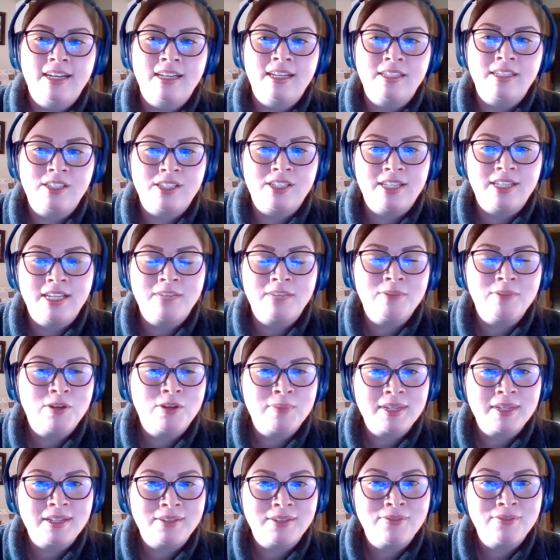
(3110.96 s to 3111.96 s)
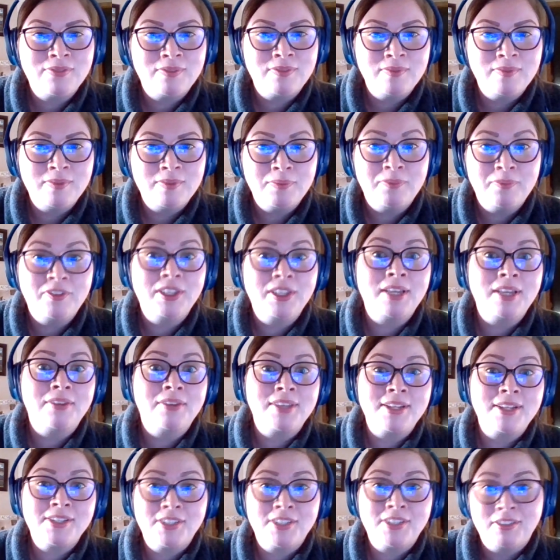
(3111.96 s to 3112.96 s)
Just take a moment and fill out
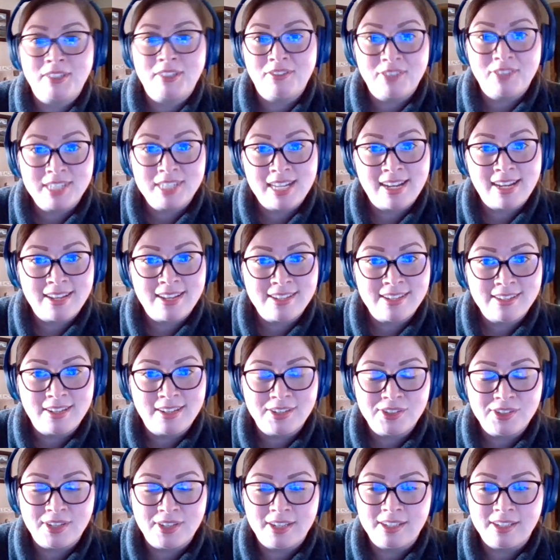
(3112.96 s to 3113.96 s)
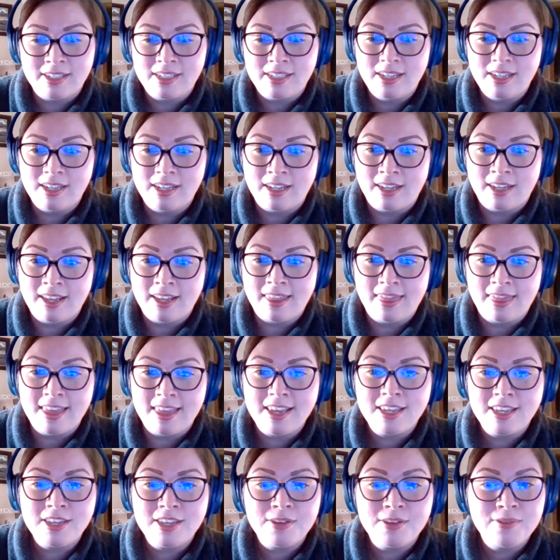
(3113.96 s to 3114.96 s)
that survey for today's session.
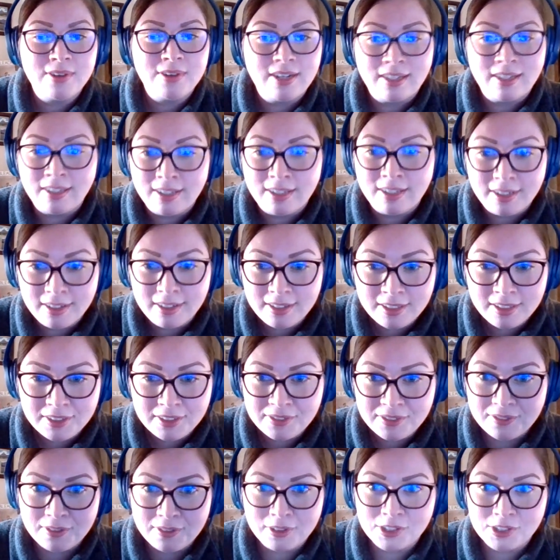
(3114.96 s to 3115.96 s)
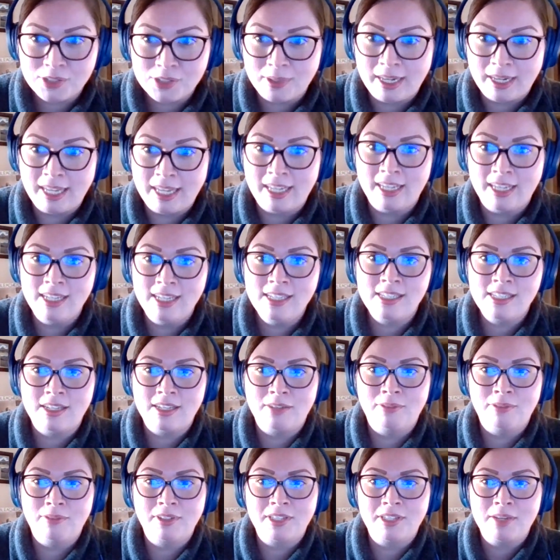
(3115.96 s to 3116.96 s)
Thank you all for joining us. I
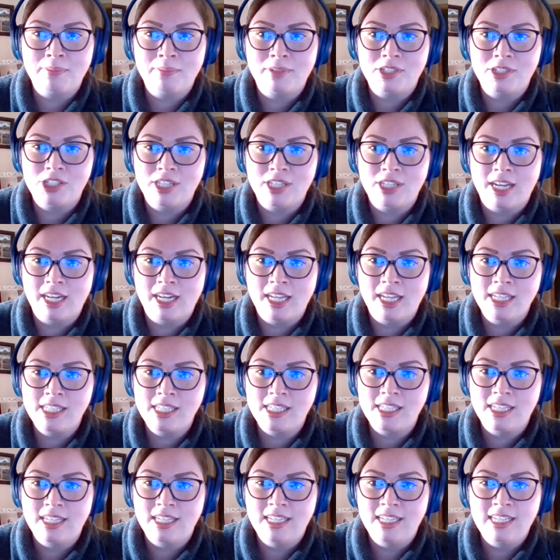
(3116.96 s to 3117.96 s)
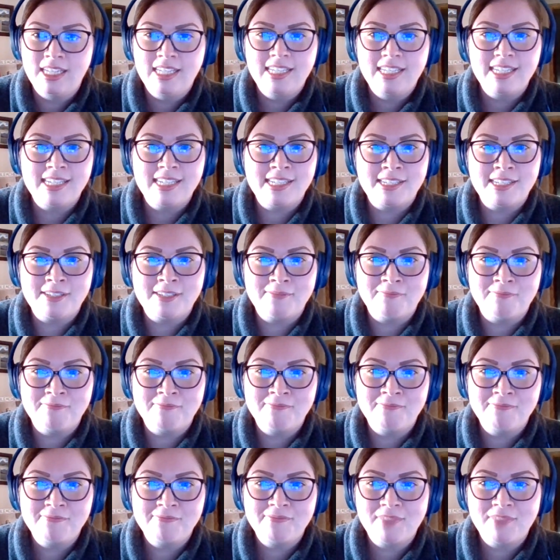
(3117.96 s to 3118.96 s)
really appreciate it. Have
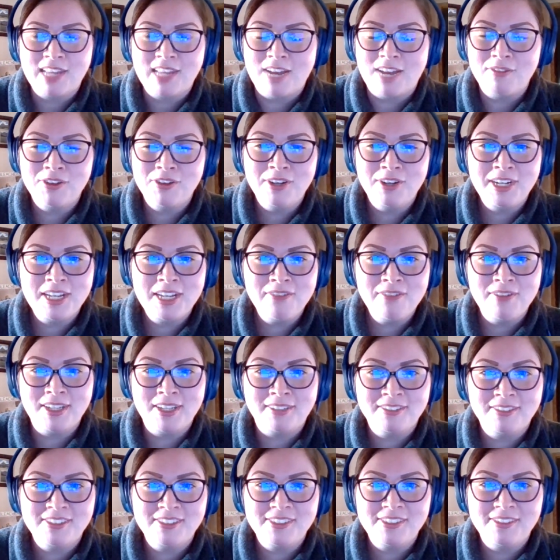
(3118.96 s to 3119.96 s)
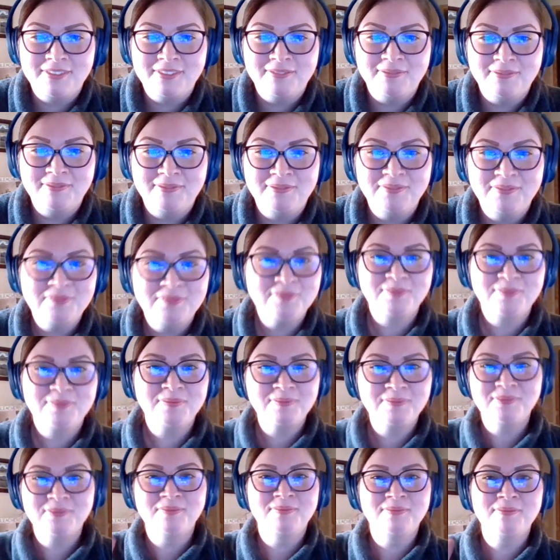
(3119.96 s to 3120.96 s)
a great evening.
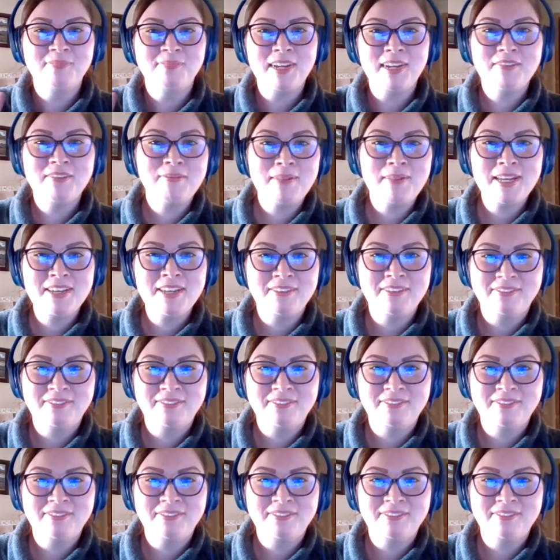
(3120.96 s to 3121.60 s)
Bye, everybody.